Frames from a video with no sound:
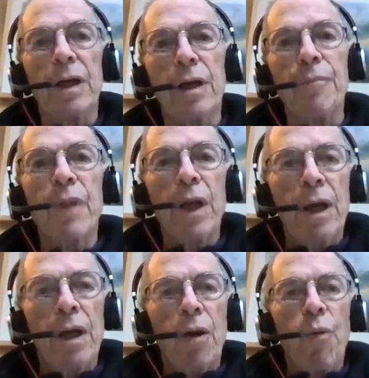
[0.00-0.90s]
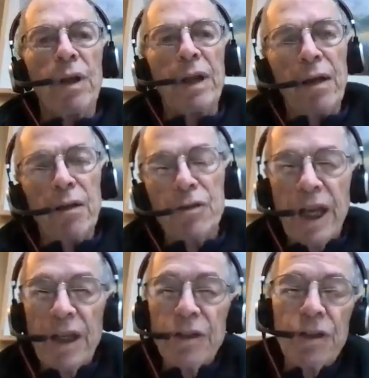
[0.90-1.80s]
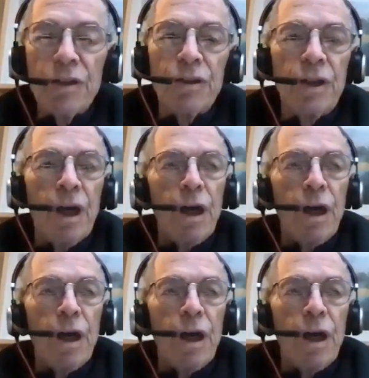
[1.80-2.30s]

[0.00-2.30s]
well, allostasis